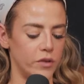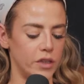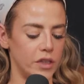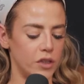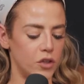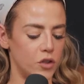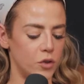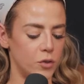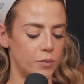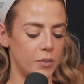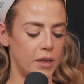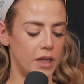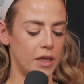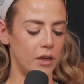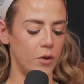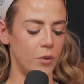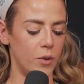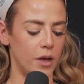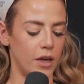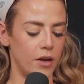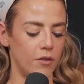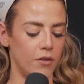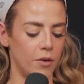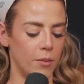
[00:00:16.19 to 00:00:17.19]
into peak
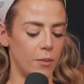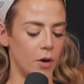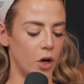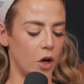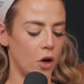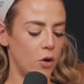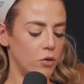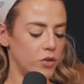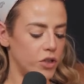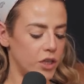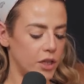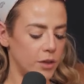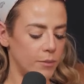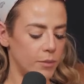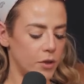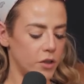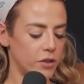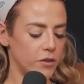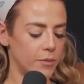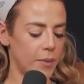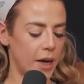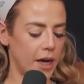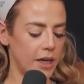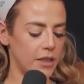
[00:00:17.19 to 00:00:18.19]
week from a coaching
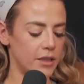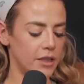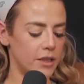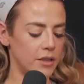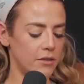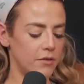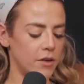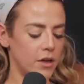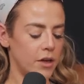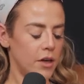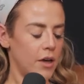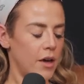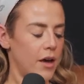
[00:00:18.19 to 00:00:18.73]
perspective.